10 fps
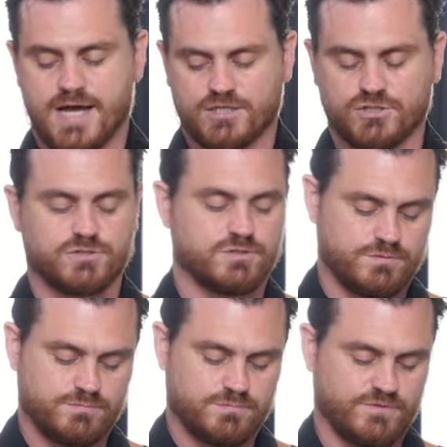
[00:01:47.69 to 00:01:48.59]
dashes
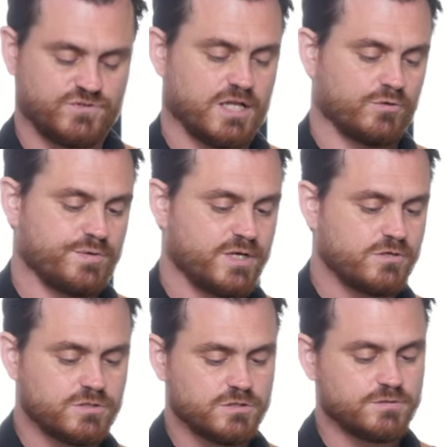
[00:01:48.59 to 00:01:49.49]
of celery
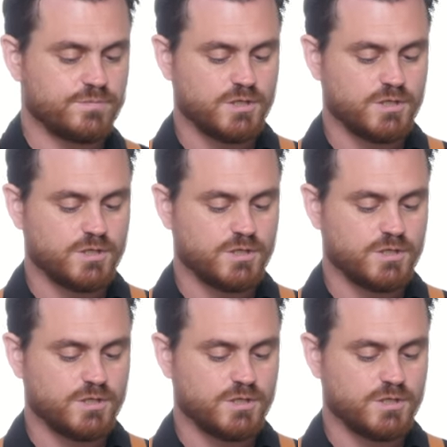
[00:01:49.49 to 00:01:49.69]
bitters.